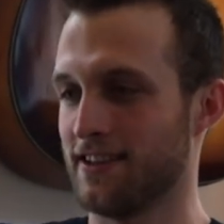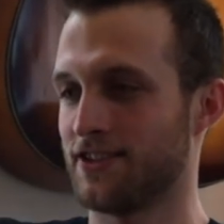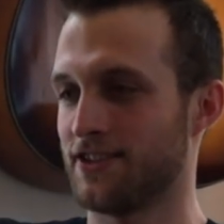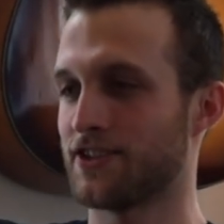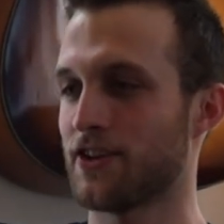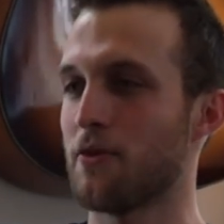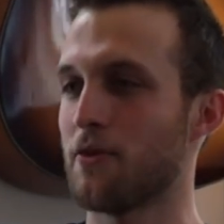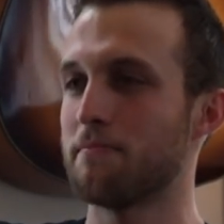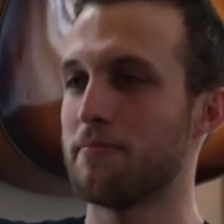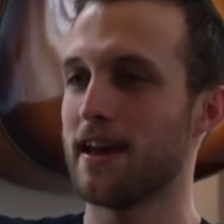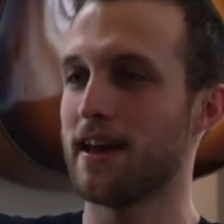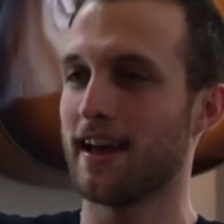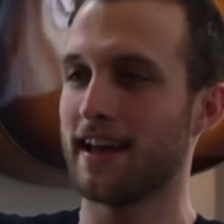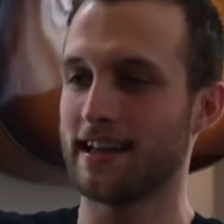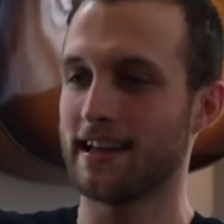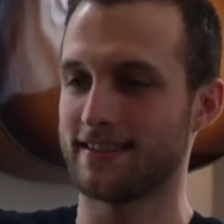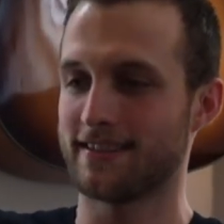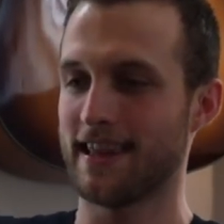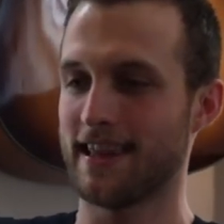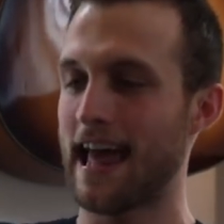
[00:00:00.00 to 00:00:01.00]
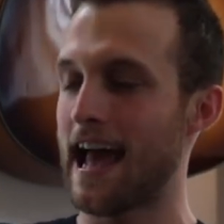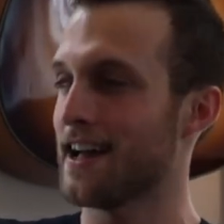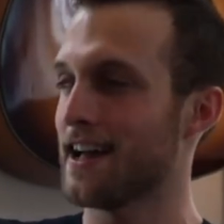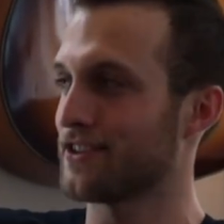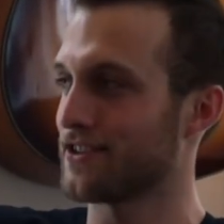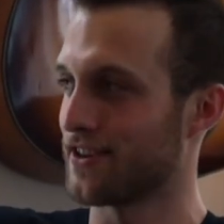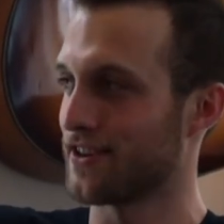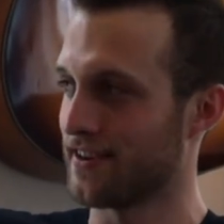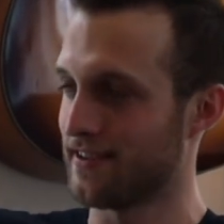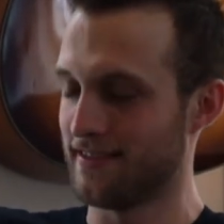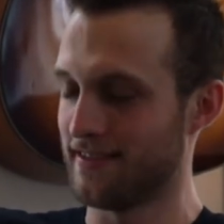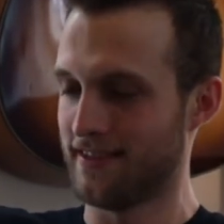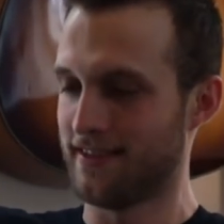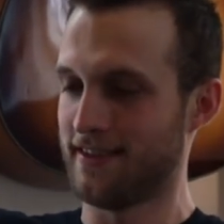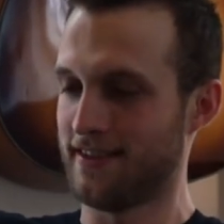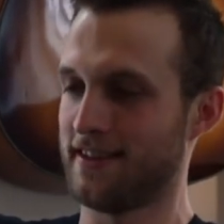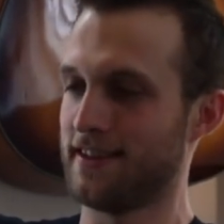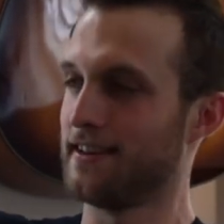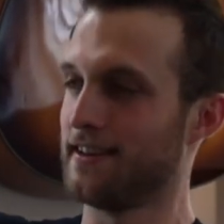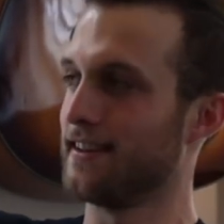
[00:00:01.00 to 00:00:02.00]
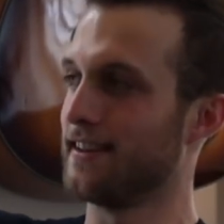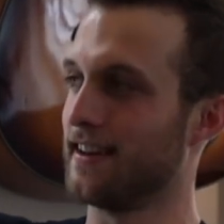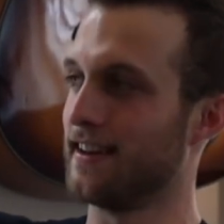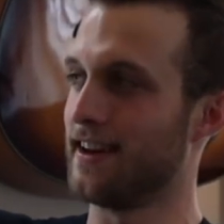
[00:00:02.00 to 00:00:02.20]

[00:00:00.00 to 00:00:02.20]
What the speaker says: he's so big, his lats are, you